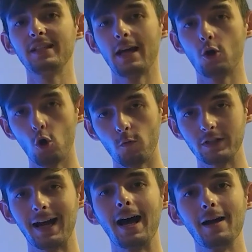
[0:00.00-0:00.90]
out over
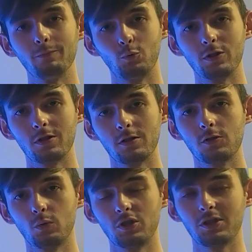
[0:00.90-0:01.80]
time, which
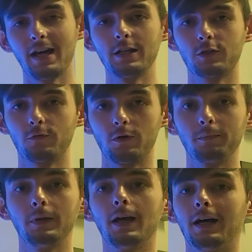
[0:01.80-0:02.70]
is nice for
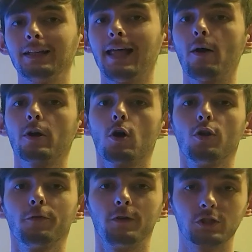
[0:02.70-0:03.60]
allowing all
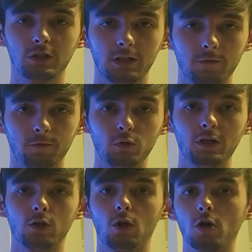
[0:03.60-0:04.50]
the fish to get food in
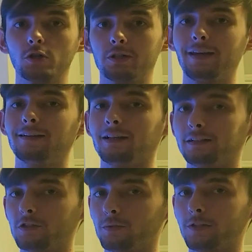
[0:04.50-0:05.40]
a larger tank like
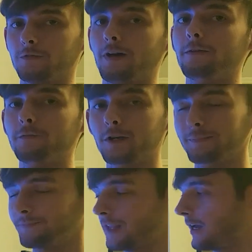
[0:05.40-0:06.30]
this one that's 5 foot.
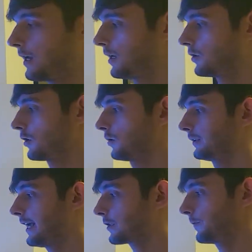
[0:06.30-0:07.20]
So
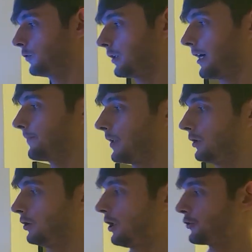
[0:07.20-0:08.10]
that's the food cup.
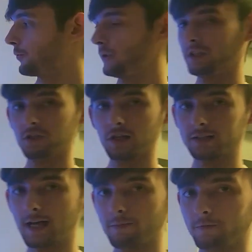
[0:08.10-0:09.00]
You can also put these on
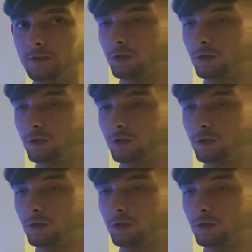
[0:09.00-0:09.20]
top of the feed